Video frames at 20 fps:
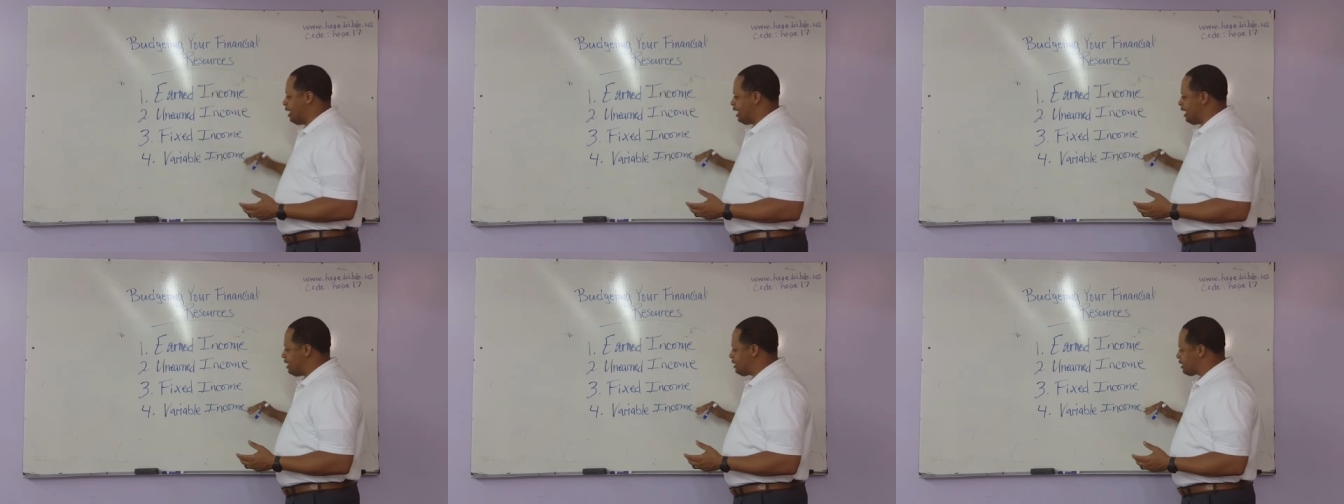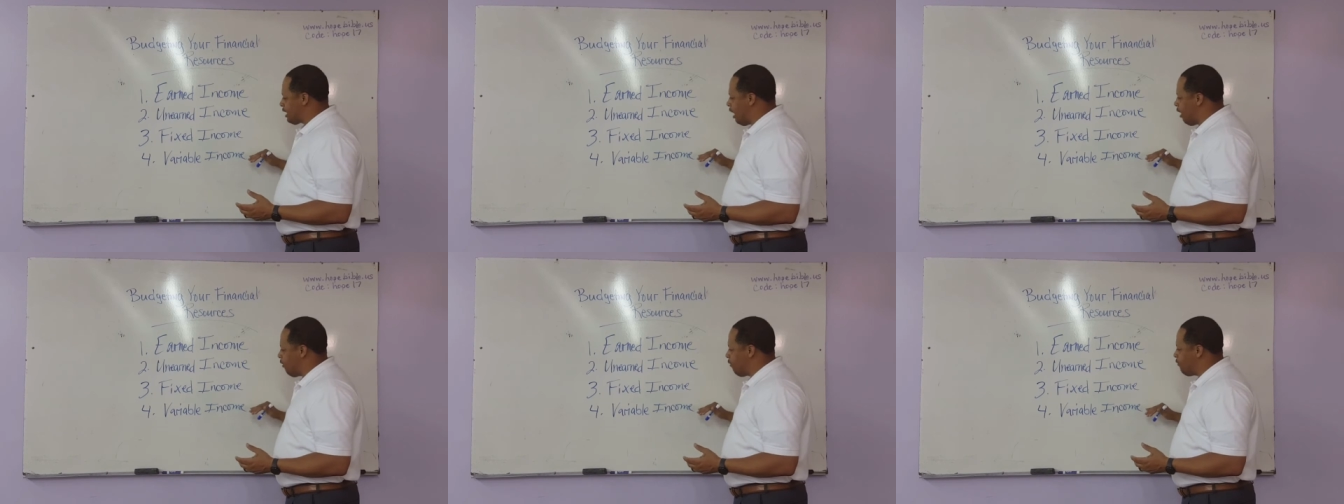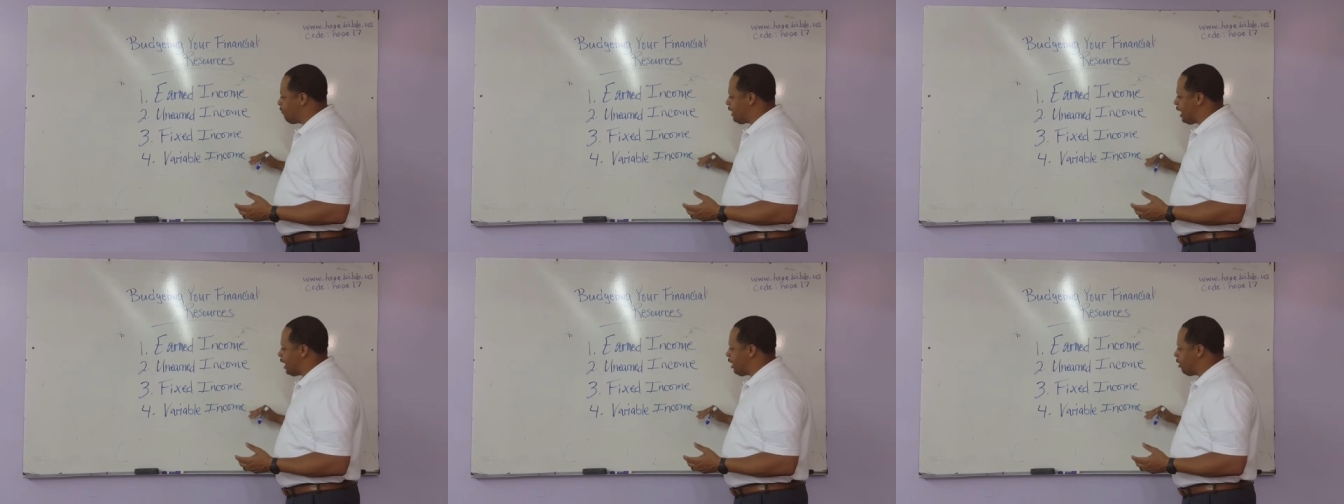It is
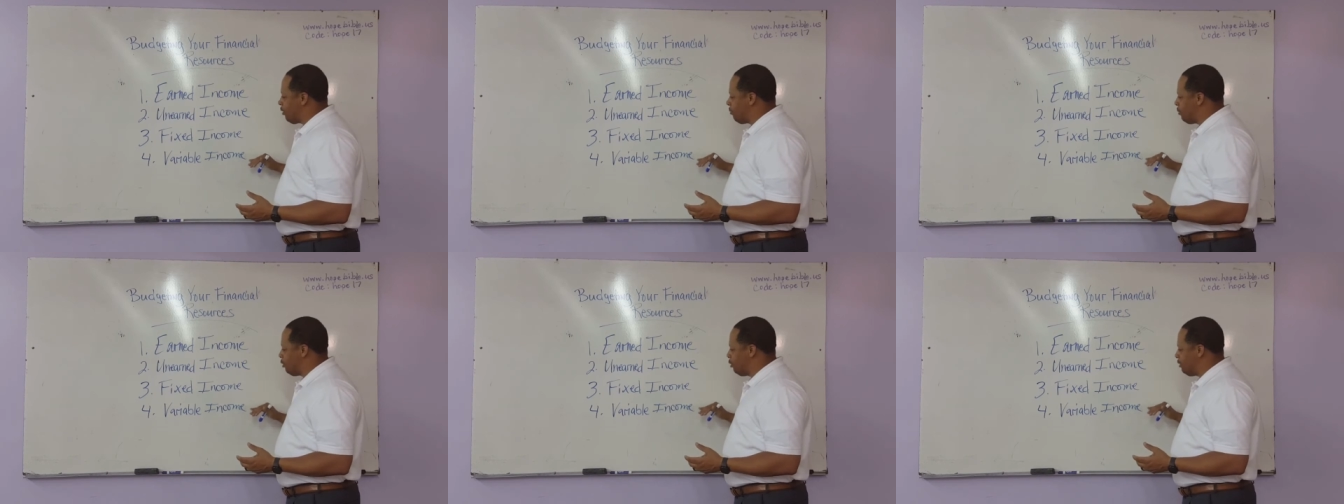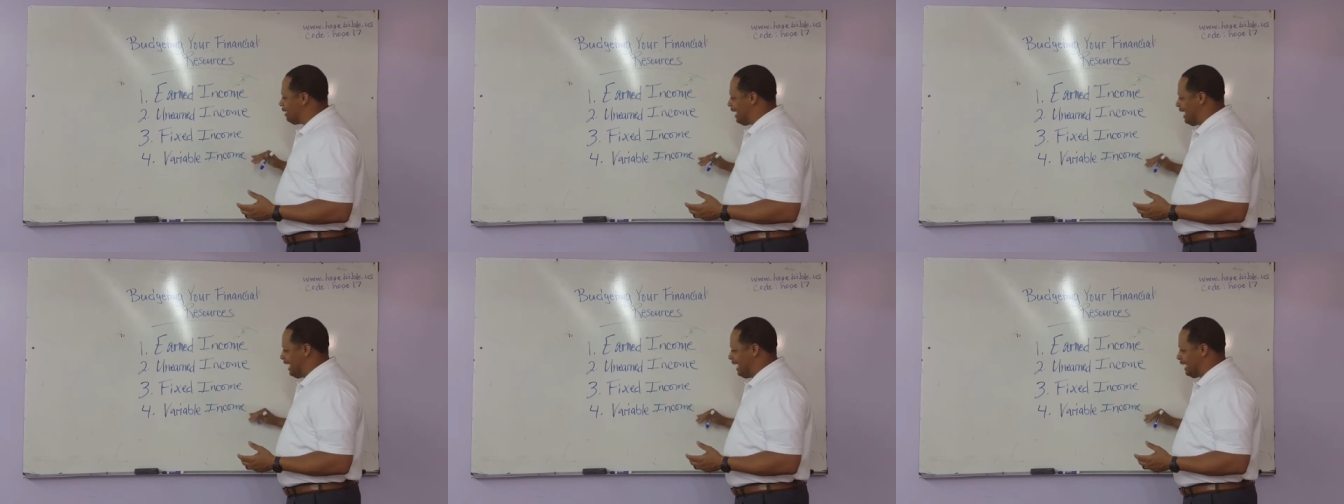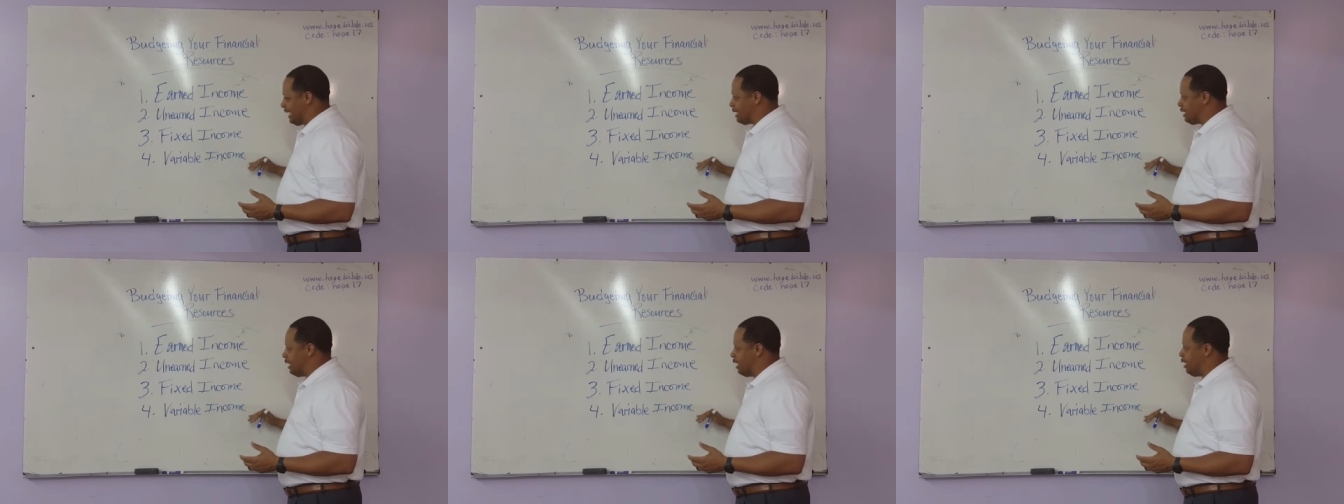called variable
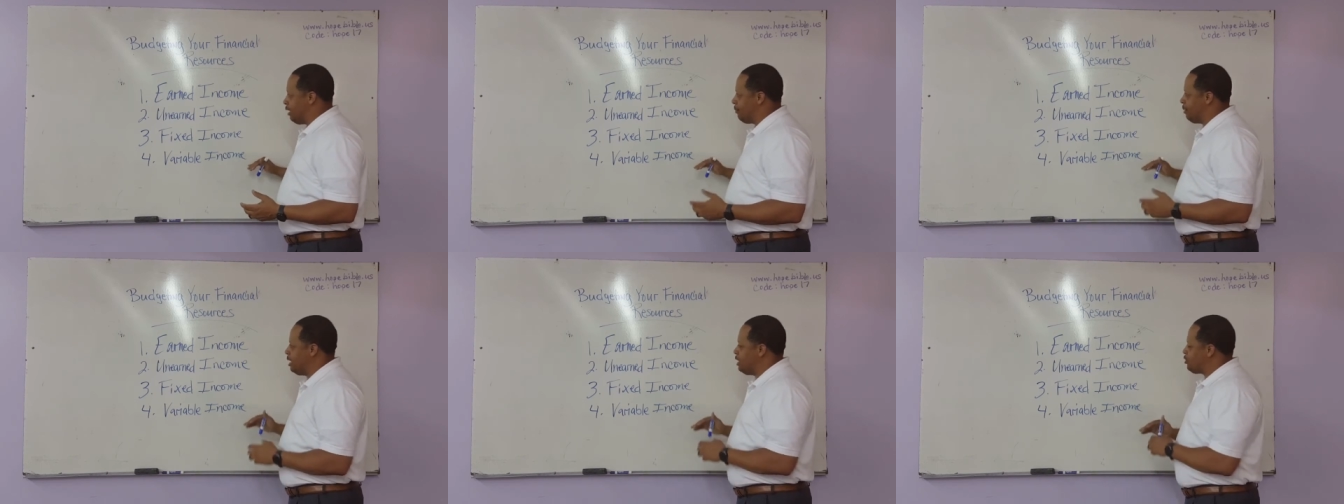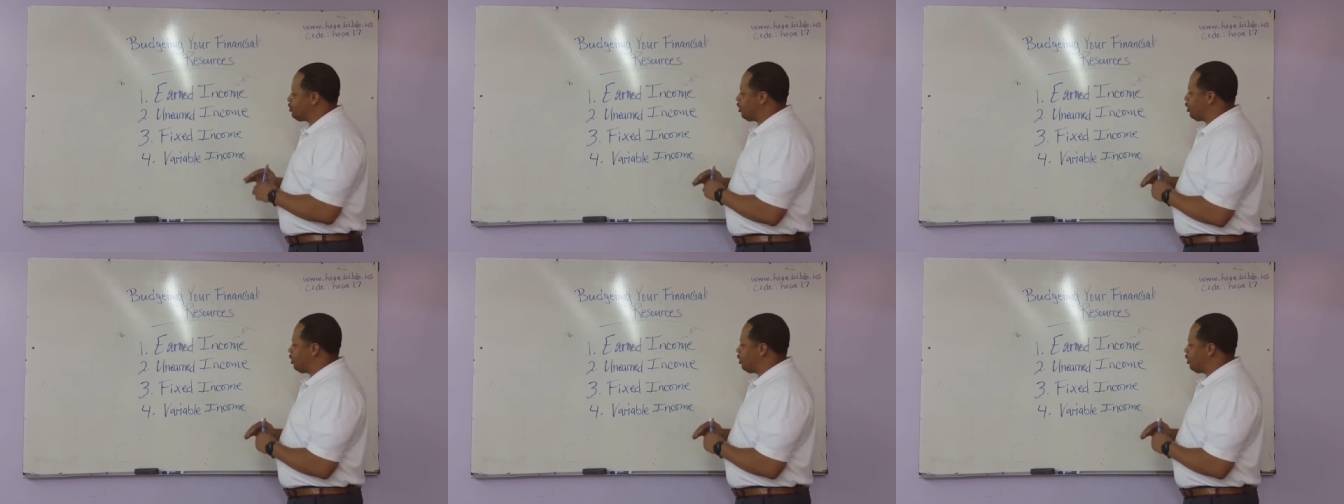income.